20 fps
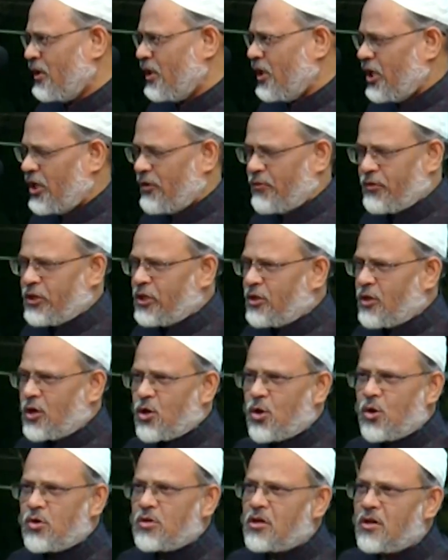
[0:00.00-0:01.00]
Even in
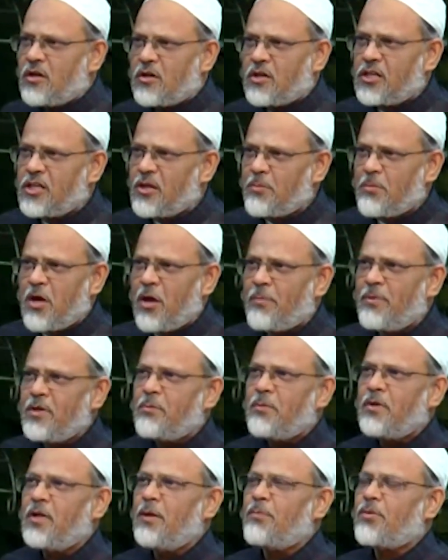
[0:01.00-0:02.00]
our own country, there have
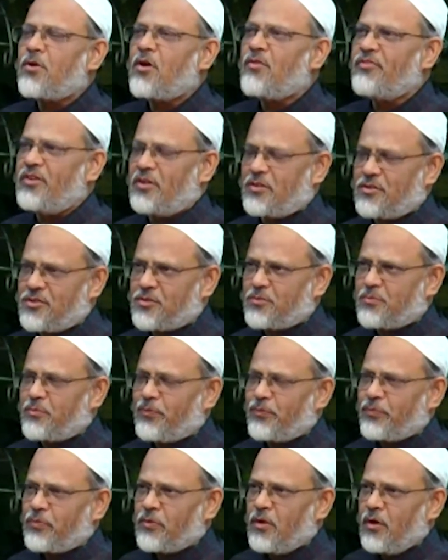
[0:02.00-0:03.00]
been many prophets.
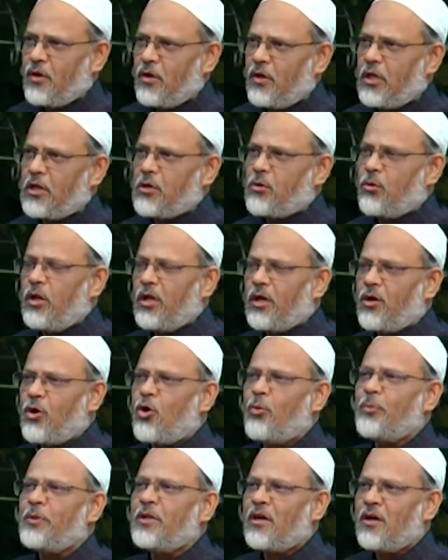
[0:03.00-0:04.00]
Likulli
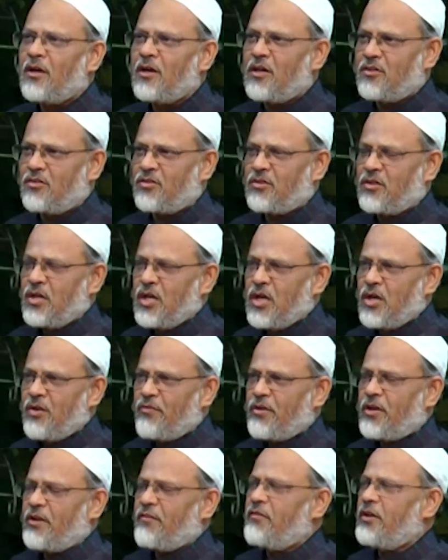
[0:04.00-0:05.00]
qawmin had,
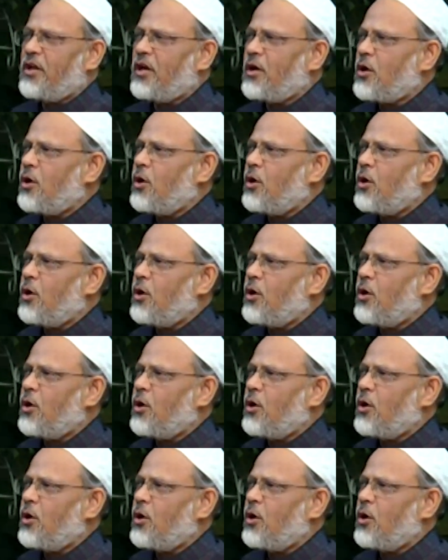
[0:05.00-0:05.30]
for every